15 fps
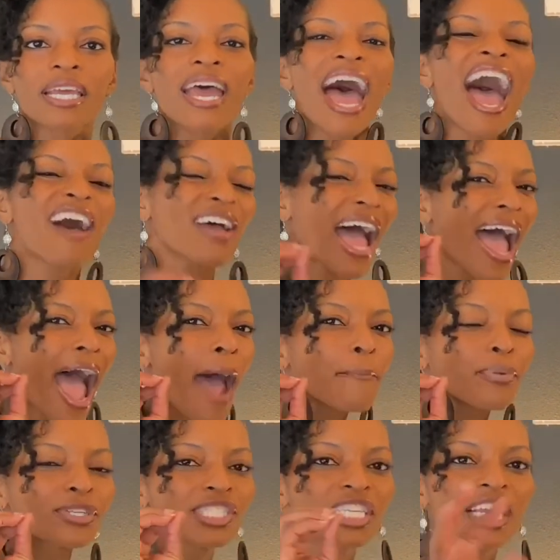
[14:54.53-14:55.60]
I
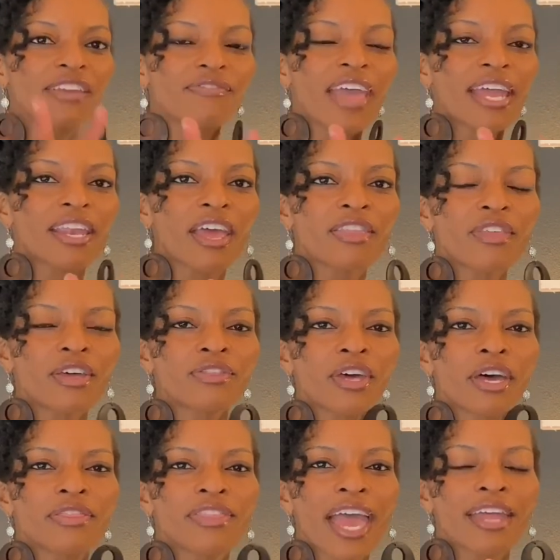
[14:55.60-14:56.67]
perceive that
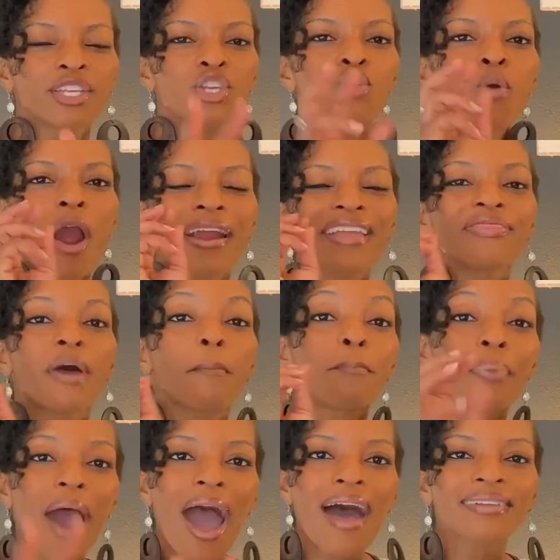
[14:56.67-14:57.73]
that you are in the
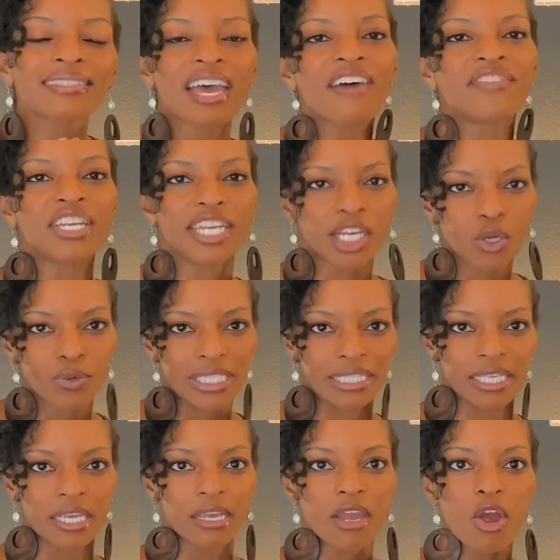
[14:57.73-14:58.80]
bond of
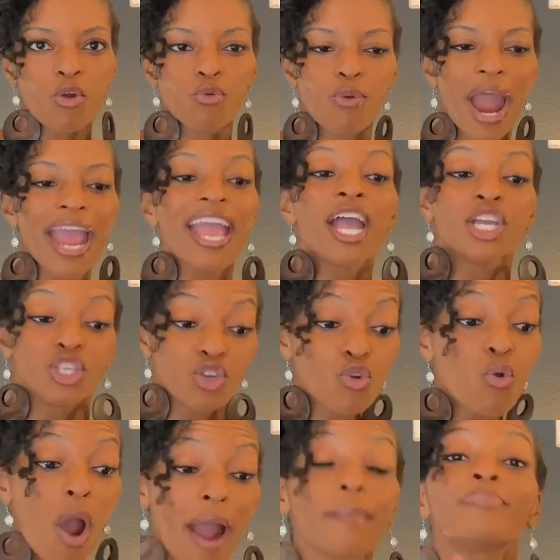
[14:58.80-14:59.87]
iniquity, right?
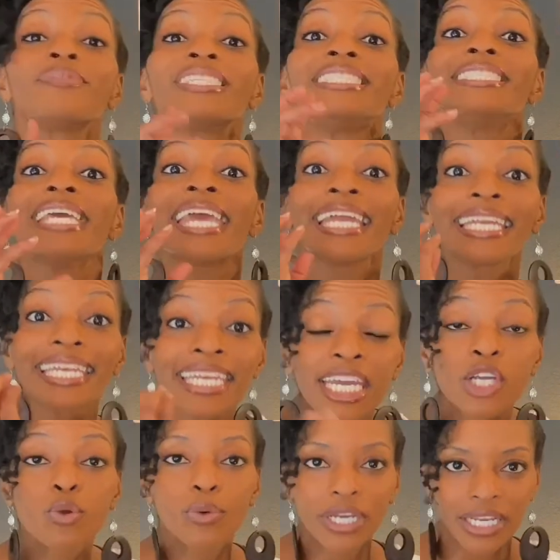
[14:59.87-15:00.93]
You
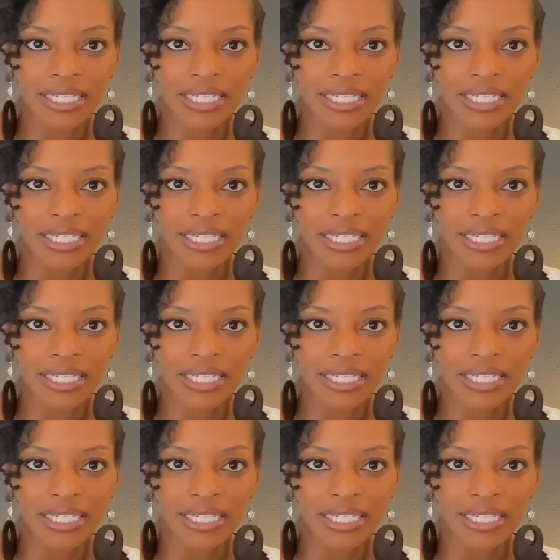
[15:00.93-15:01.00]
iniquity,